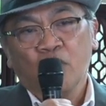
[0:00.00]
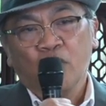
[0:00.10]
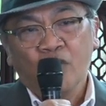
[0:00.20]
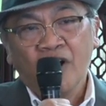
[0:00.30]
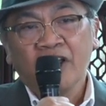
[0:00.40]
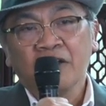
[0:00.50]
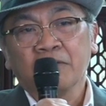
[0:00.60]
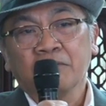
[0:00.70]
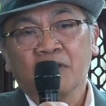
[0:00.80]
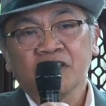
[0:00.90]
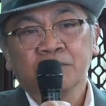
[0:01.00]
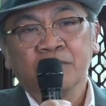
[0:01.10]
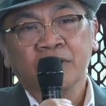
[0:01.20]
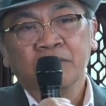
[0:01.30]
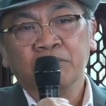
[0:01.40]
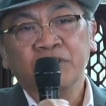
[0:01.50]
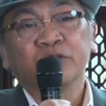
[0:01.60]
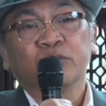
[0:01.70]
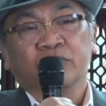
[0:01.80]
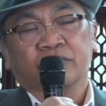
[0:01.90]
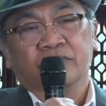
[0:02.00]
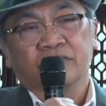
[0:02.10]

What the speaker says: Why must be Bitung?